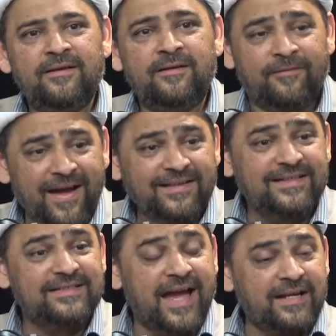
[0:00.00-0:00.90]
The fact
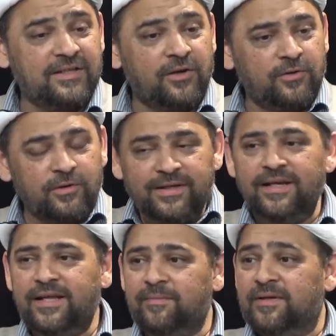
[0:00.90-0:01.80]
is that, you know, look
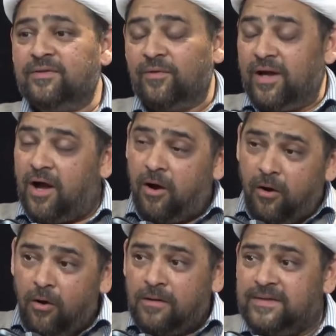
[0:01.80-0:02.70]
at Him
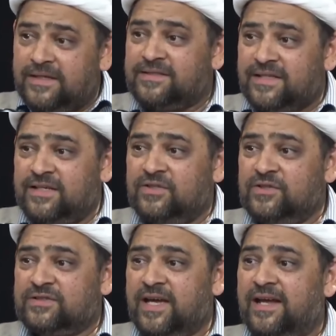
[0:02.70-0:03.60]
all these things
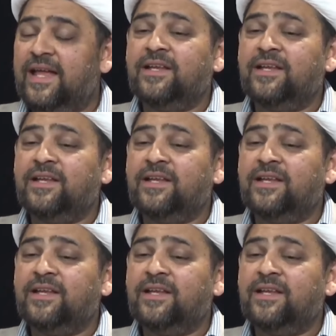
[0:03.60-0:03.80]
you said